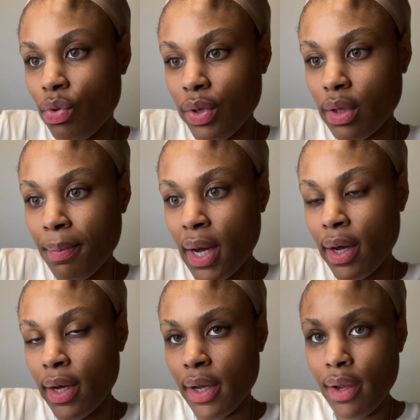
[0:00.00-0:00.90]
with
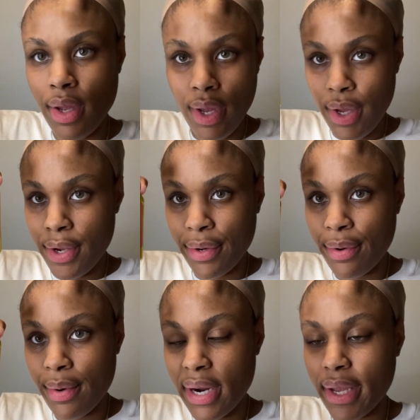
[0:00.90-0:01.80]
my hair
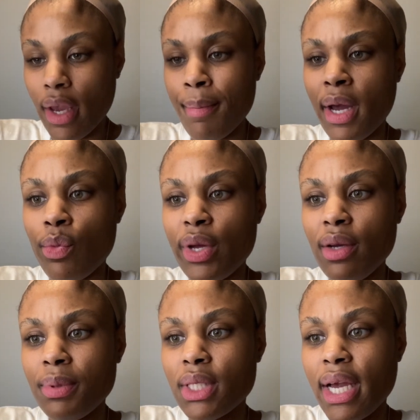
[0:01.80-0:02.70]
crack, and my
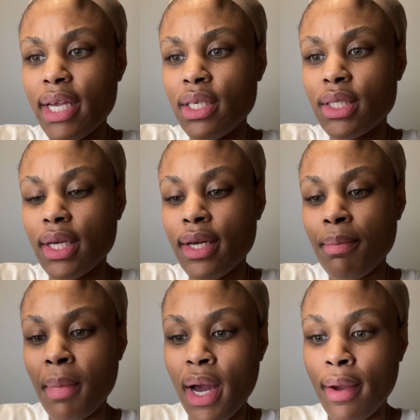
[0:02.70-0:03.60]
website is in
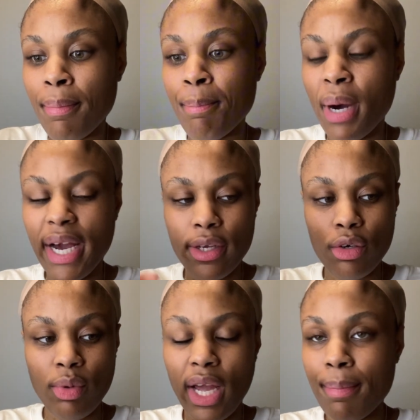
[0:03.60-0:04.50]
my bio,
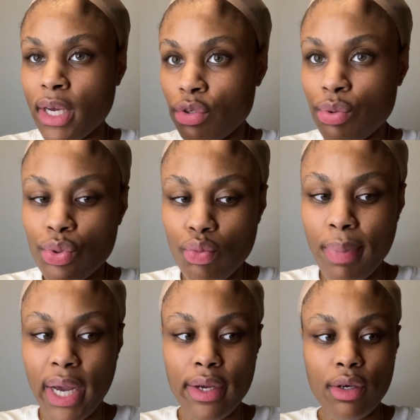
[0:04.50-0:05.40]
like my YouTube
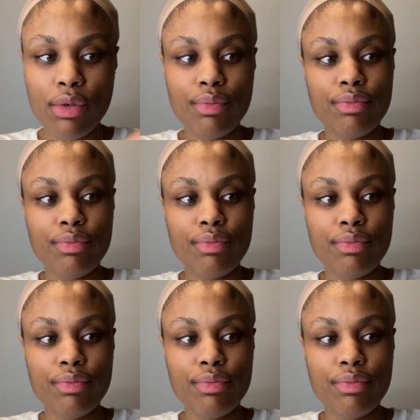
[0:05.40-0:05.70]
bio.